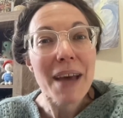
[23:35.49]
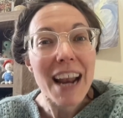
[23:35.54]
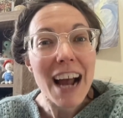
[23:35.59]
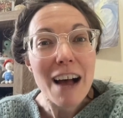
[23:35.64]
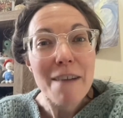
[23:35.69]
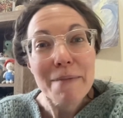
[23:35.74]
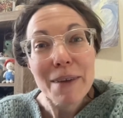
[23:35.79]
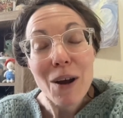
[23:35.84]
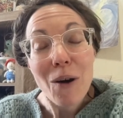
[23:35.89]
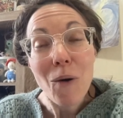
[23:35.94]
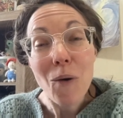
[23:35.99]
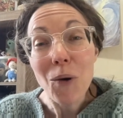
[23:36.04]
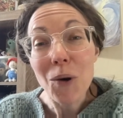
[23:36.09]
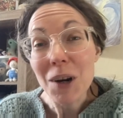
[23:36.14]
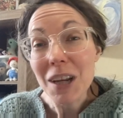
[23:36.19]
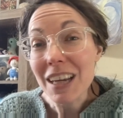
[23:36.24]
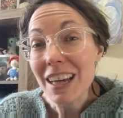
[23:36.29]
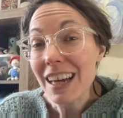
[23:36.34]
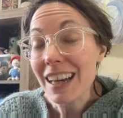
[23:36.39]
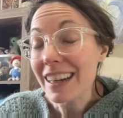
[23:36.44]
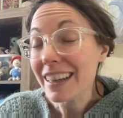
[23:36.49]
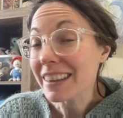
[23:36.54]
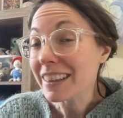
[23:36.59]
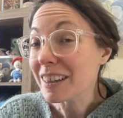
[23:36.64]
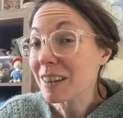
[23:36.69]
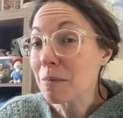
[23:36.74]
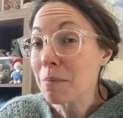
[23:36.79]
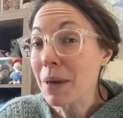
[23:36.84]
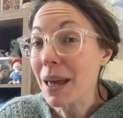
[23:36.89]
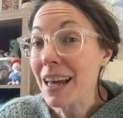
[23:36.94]
I've been hoarding it a
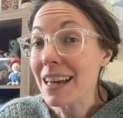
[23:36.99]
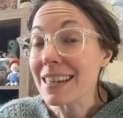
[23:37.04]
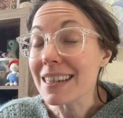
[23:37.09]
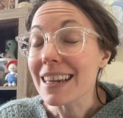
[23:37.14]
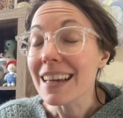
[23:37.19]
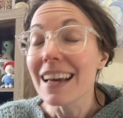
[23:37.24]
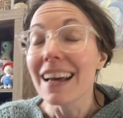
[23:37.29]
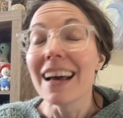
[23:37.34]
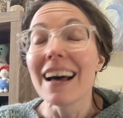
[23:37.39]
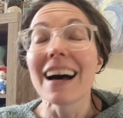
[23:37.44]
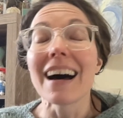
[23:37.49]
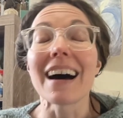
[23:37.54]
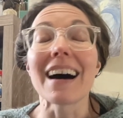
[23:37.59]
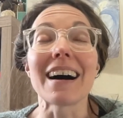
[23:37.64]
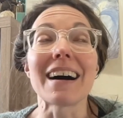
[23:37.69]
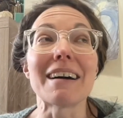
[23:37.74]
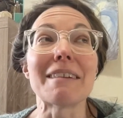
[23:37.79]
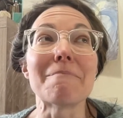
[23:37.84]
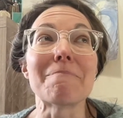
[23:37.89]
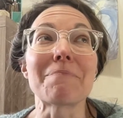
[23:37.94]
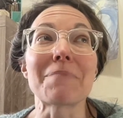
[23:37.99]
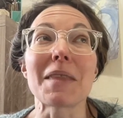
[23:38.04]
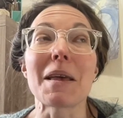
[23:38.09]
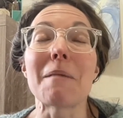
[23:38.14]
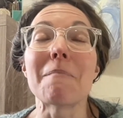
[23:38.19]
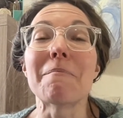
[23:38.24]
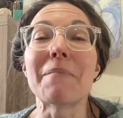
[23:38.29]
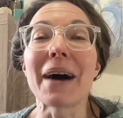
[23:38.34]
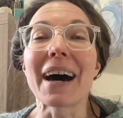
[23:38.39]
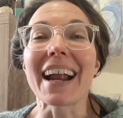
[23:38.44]
little bit,
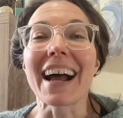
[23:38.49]
but